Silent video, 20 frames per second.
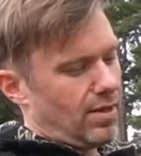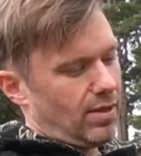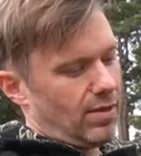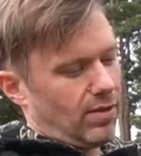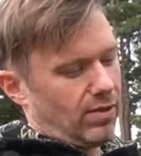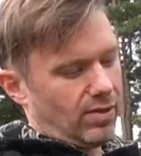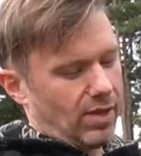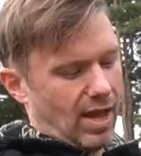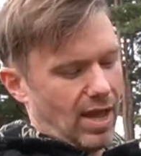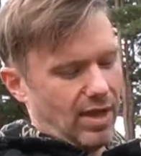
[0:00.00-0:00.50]

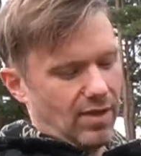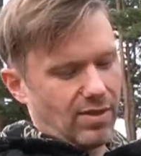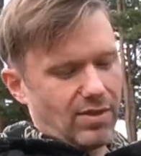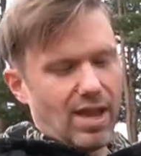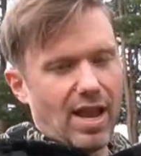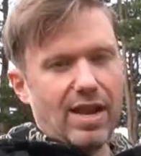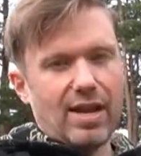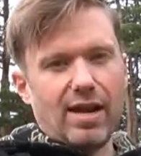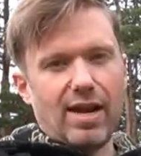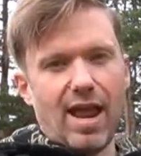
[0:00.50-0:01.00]
size
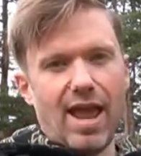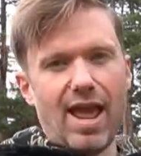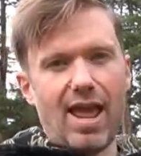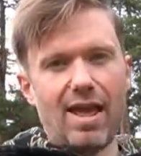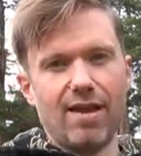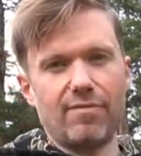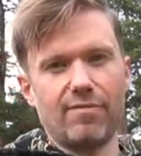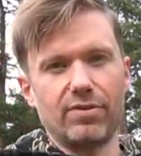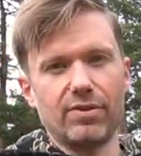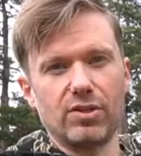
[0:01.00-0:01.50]

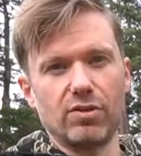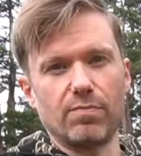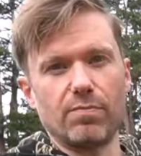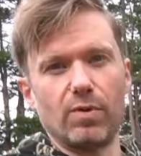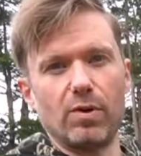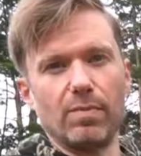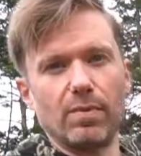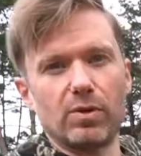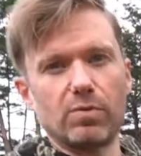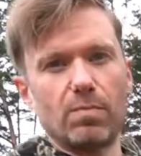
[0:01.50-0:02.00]
9.5, which is
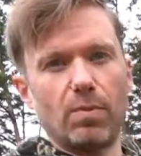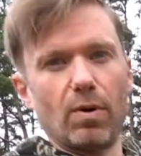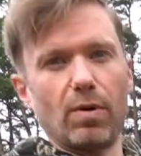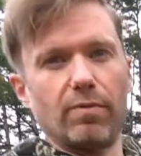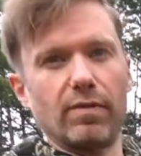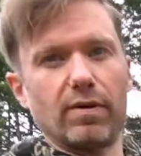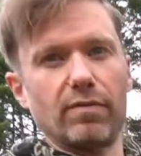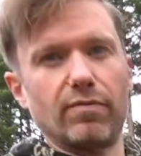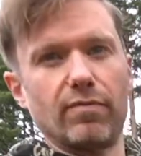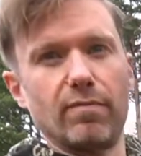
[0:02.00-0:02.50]
pretty much
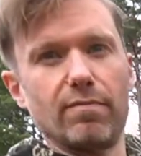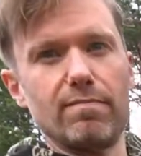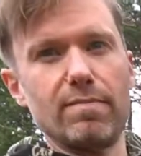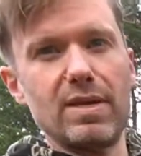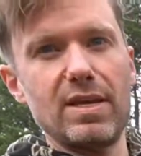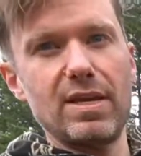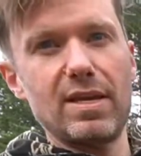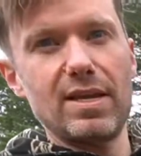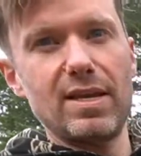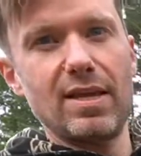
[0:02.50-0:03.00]
perfect for
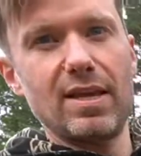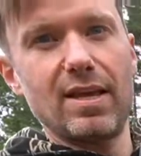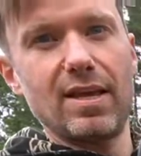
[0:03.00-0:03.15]
me.